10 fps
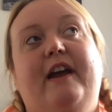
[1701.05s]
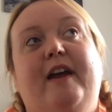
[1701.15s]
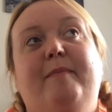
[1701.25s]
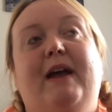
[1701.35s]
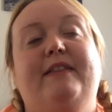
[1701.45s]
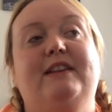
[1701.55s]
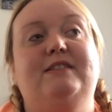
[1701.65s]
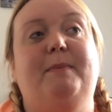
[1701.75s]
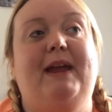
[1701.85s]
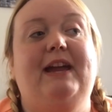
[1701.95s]
And
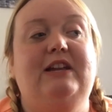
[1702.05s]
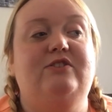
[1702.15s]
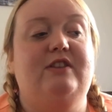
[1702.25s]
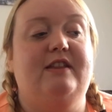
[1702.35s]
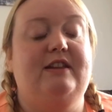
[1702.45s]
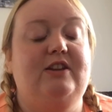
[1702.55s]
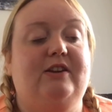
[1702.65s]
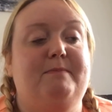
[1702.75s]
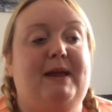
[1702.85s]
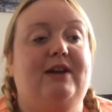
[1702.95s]
there's a page that you
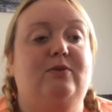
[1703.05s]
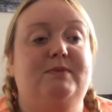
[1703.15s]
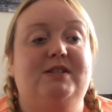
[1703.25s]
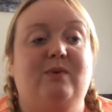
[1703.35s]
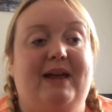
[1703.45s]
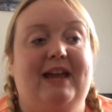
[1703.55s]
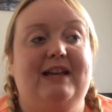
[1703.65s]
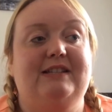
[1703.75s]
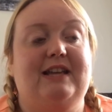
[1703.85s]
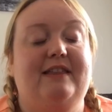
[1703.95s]
can make up
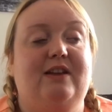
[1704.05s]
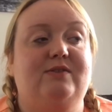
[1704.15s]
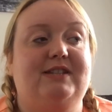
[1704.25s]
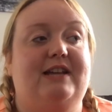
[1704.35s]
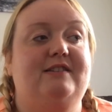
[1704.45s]
squares and they'll